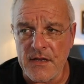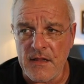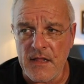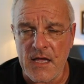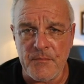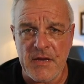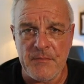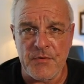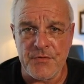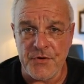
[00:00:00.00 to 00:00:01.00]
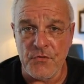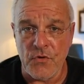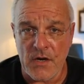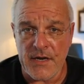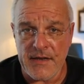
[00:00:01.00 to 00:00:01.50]
that a lot of people who do
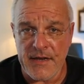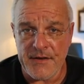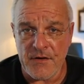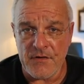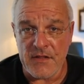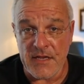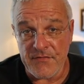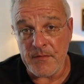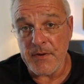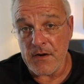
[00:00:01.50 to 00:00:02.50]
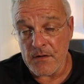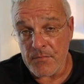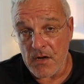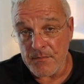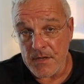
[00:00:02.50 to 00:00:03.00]
work in Daytona live up here in
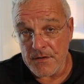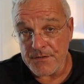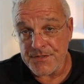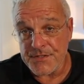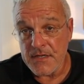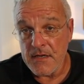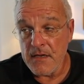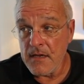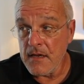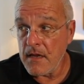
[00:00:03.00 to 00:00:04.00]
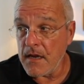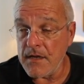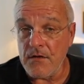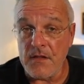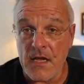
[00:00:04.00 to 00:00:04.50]
Palm Coast. I
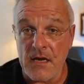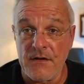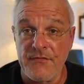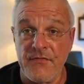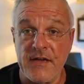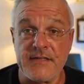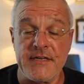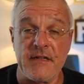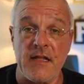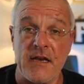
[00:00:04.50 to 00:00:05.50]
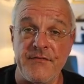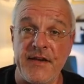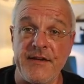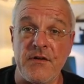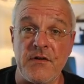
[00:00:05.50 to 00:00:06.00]
see a lot of
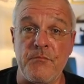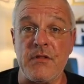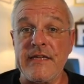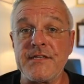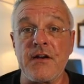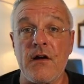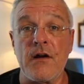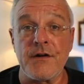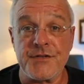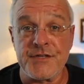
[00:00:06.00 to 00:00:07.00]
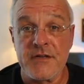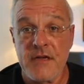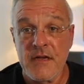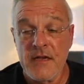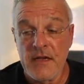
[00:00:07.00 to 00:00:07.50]
Daytona police cars
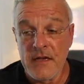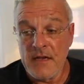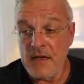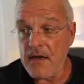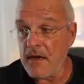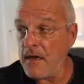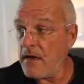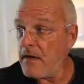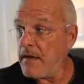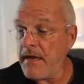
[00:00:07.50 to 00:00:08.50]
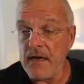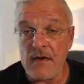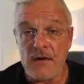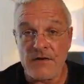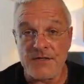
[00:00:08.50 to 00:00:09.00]

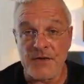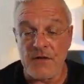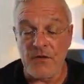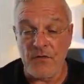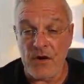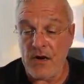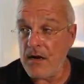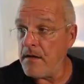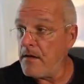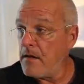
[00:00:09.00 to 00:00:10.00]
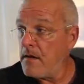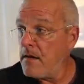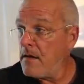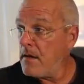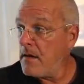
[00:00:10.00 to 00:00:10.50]
here, so
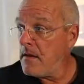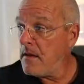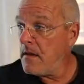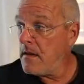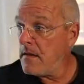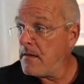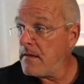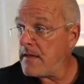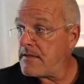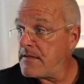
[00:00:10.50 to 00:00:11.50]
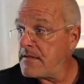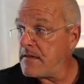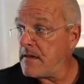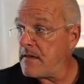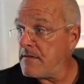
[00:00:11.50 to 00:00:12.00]
that's
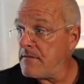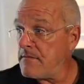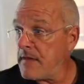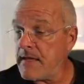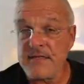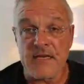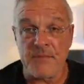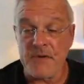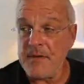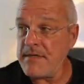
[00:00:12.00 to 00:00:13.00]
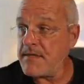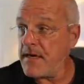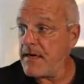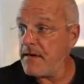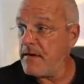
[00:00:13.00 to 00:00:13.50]
I guess something to be
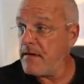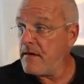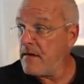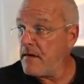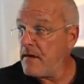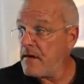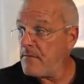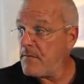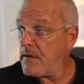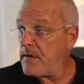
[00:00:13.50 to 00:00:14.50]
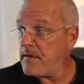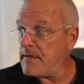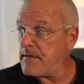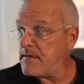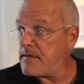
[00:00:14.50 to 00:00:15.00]
said. But
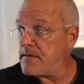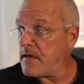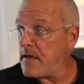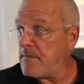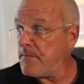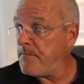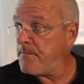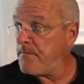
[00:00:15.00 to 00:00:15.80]
this isn't